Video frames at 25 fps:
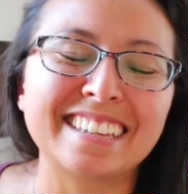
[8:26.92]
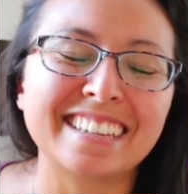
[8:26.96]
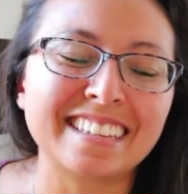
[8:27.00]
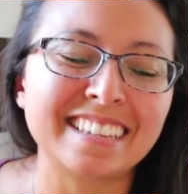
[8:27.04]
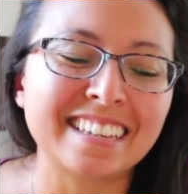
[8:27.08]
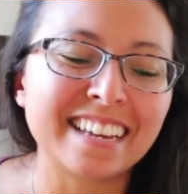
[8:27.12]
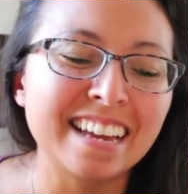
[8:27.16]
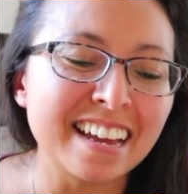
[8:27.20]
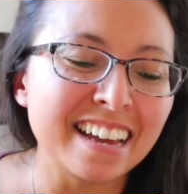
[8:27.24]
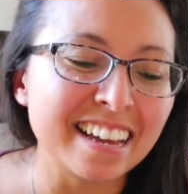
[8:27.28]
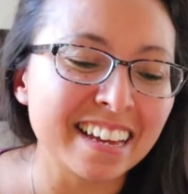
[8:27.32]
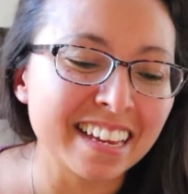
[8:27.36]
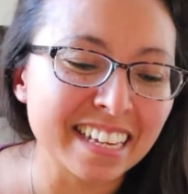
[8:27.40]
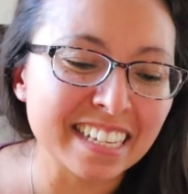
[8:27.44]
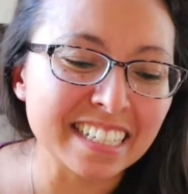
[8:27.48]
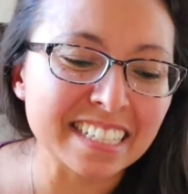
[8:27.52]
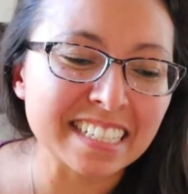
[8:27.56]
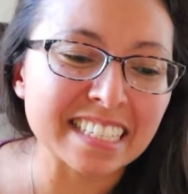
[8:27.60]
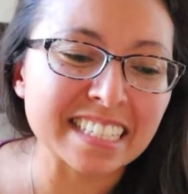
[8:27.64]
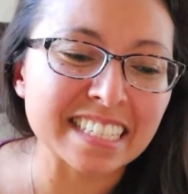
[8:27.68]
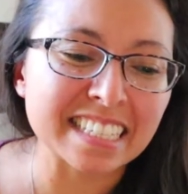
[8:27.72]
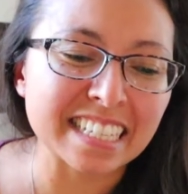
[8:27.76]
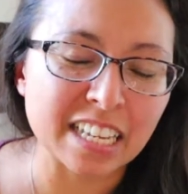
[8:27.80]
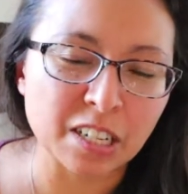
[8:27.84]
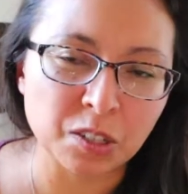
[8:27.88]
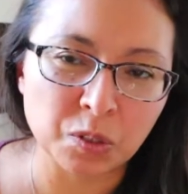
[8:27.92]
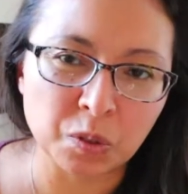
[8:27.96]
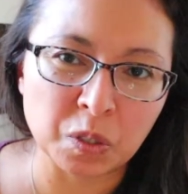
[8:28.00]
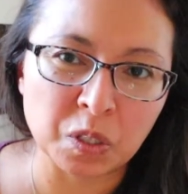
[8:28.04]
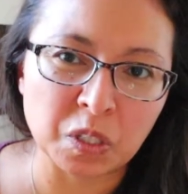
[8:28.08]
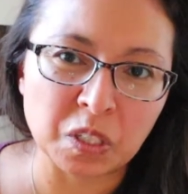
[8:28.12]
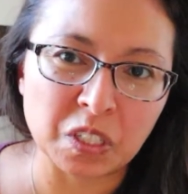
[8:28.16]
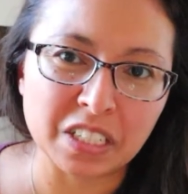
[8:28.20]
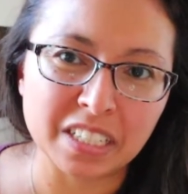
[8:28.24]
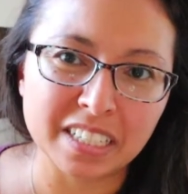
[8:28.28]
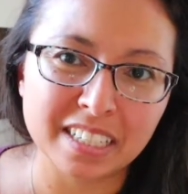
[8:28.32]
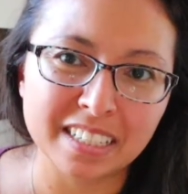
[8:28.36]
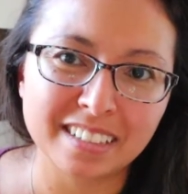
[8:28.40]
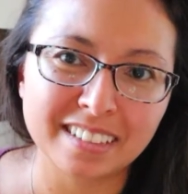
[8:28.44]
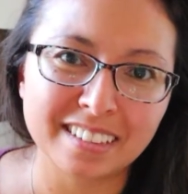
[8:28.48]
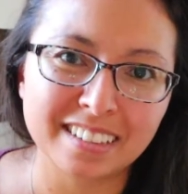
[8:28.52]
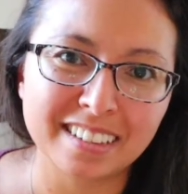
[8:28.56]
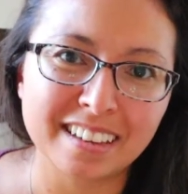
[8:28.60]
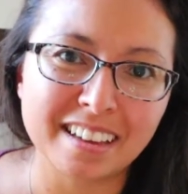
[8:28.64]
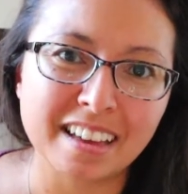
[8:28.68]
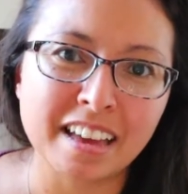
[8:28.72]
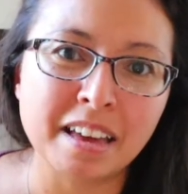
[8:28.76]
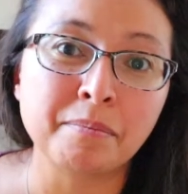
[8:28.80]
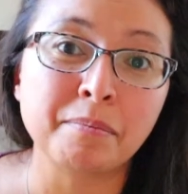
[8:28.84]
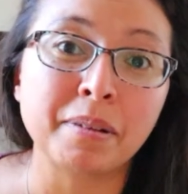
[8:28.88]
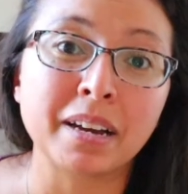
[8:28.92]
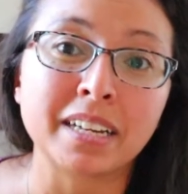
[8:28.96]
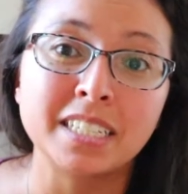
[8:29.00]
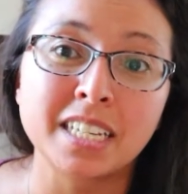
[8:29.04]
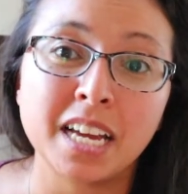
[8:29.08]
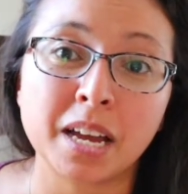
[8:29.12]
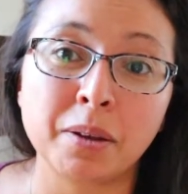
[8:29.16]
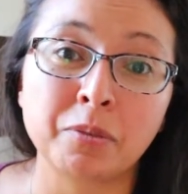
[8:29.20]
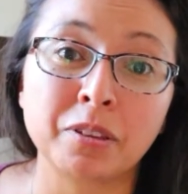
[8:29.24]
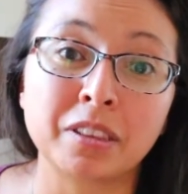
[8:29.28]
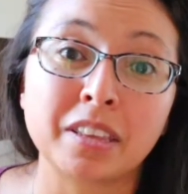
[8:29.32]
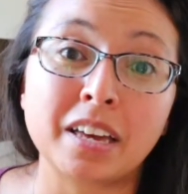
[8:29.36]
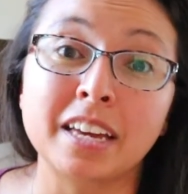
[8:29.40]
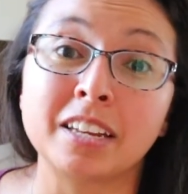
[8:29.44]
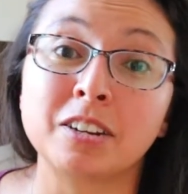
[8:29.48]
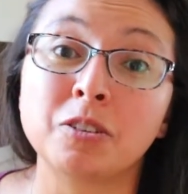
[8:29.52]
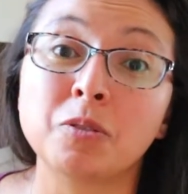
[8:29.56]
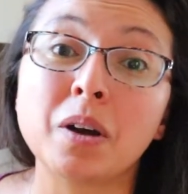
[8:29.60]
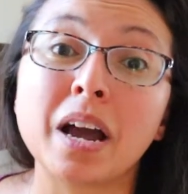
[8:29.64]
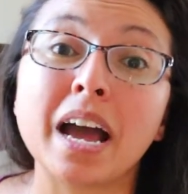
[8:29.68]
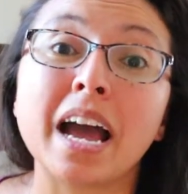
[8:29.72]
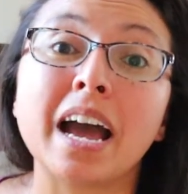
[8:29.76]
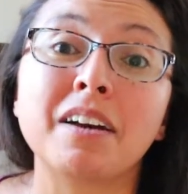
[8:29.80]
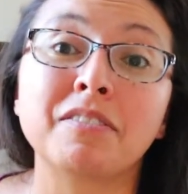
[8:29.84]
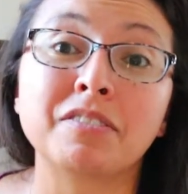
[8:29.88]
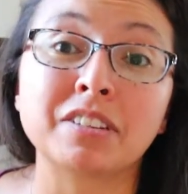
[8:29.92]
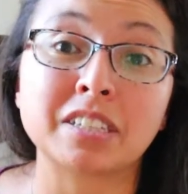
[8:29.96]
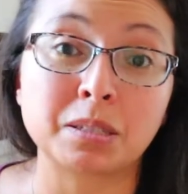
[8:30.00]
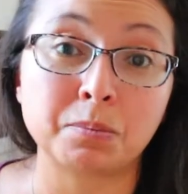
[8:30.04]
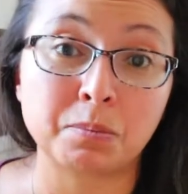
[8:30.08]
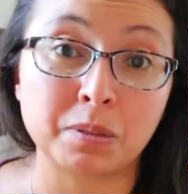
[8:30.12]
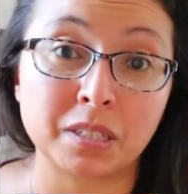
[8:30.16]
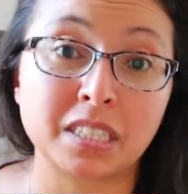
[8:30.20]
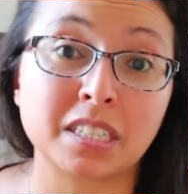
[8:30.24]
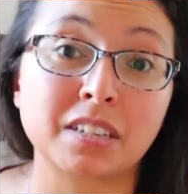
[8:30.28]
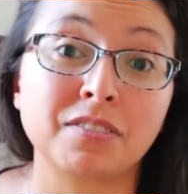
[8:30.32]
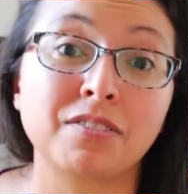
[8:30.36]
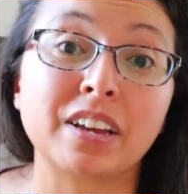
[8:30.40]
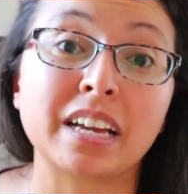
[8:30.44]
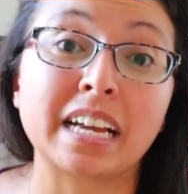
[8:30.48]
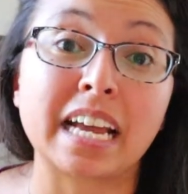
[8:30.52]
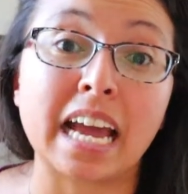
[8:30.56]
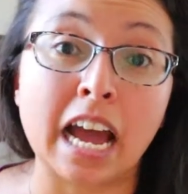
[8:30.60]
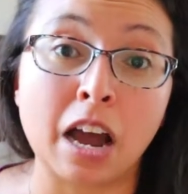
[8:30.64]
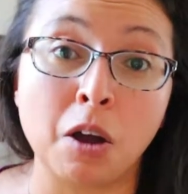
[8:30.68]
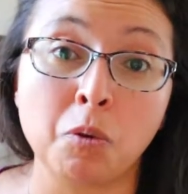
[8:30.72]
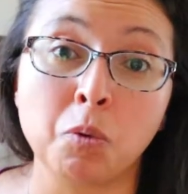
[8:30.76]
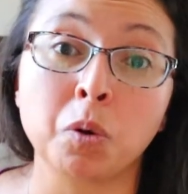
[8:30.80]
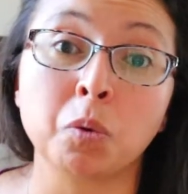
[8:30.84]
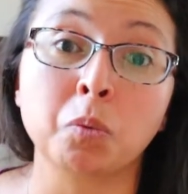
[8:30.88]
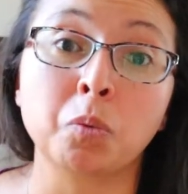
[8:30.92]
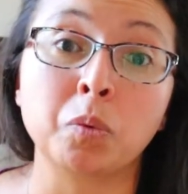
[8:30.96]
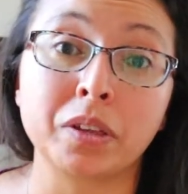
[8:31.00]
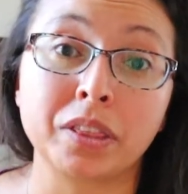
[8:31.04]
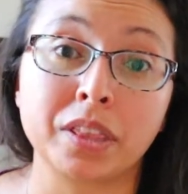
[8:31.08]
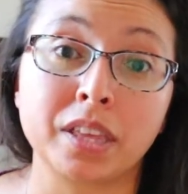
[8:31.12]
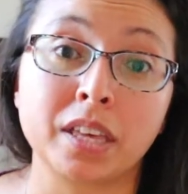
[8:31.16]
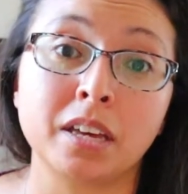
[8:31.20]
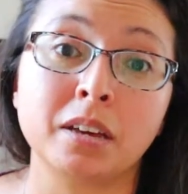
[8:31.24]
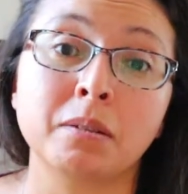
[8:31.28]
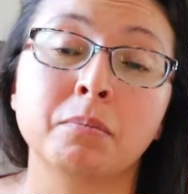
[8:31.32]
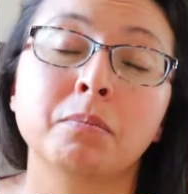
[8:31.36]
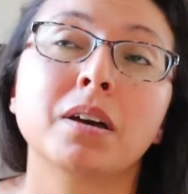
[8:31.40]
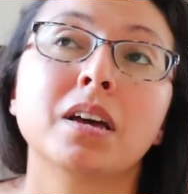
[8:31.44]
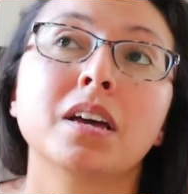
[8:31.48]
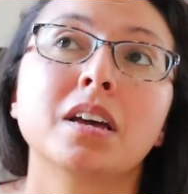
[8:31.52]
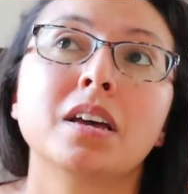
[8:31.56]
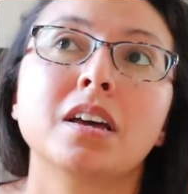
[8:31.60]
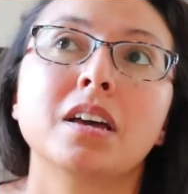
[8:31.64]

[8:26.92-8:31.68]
yeah, his schedule and my time I don't have a specific hour with him.